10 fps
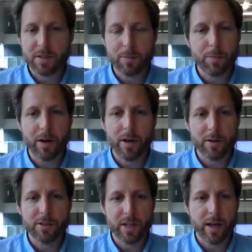better
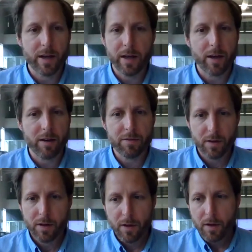understanding of
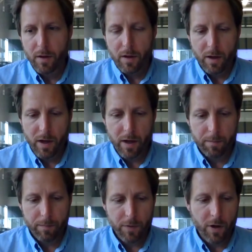
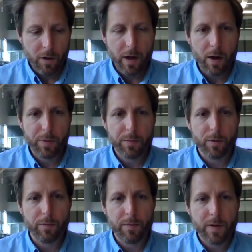how
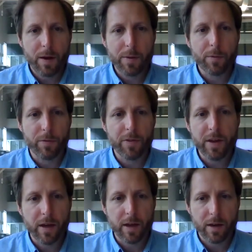people
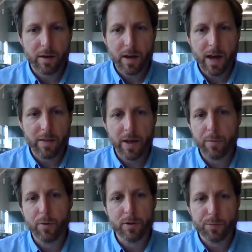think and how they
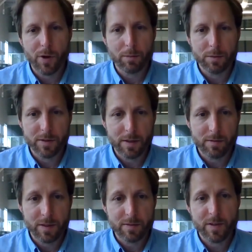approach problems that
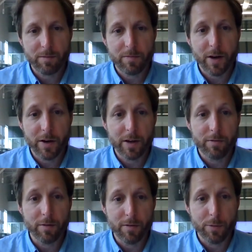is very
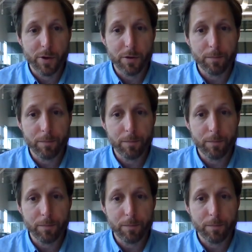different from you.